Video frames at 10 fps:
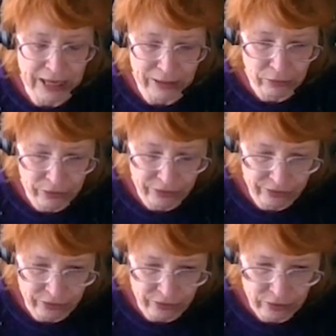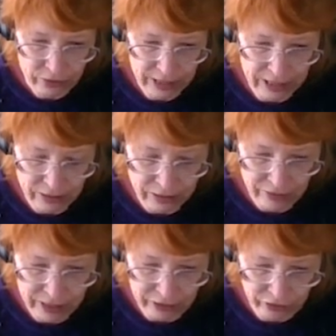health end of
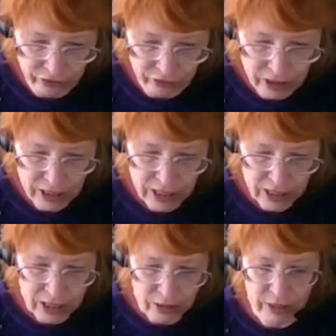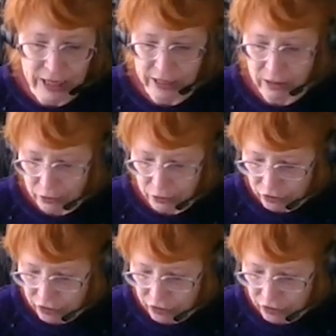it, we get a lot of